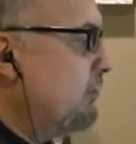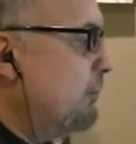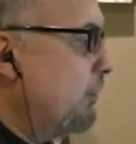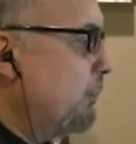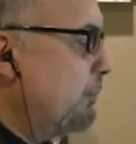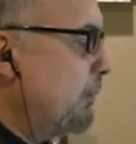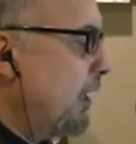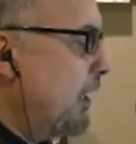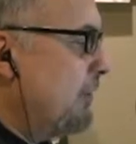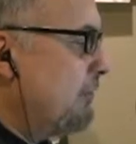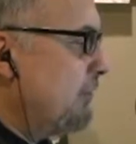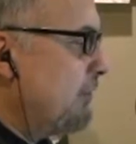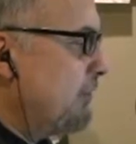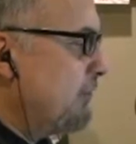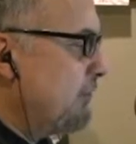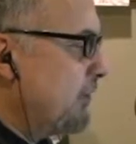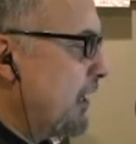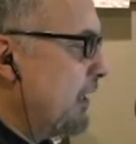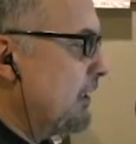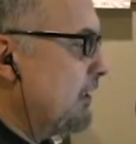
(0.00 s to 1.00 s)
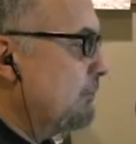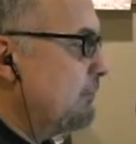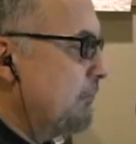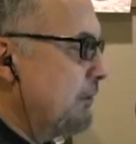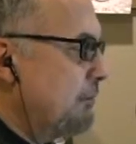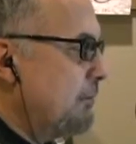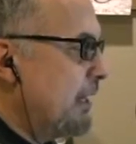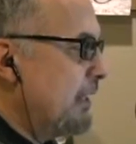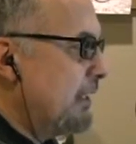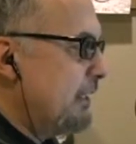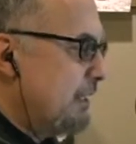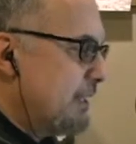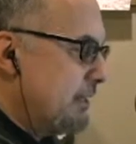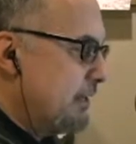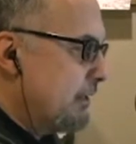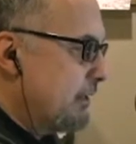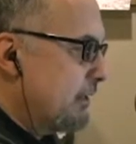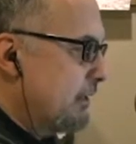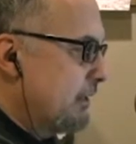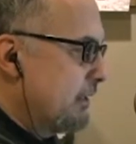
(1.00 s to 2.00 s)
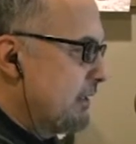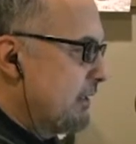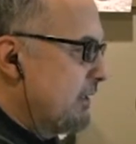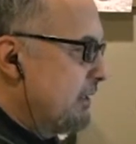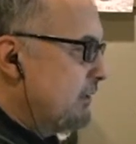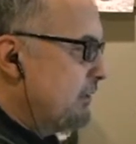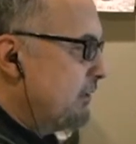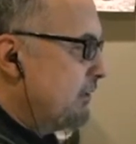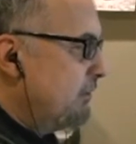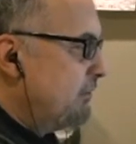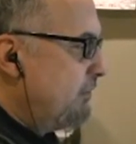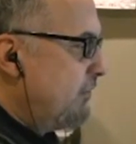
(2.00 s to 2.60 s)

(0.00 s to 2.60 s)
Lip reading: to apply for asylum, remain here, says